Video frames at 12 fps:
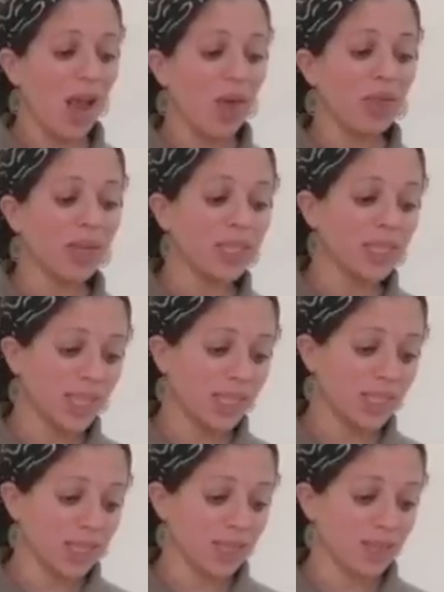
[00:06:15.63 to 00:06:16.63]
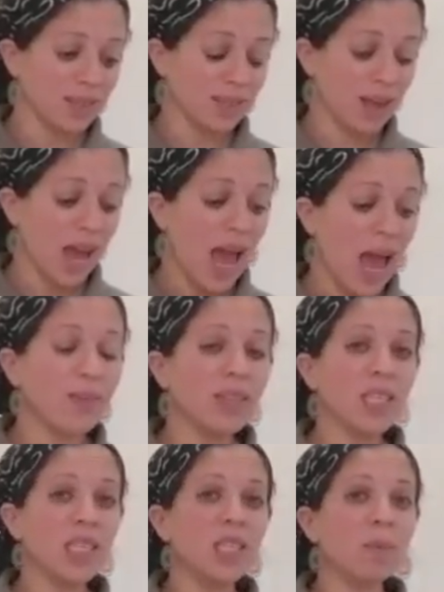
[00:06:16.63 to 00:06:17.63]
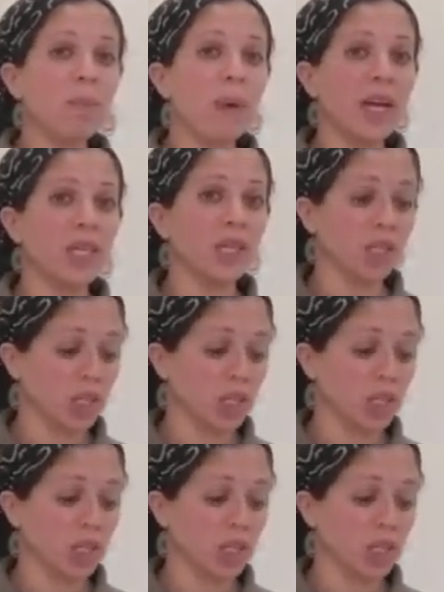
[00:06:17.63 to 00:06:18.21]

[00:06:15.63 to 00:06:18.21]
The tzitzis have a special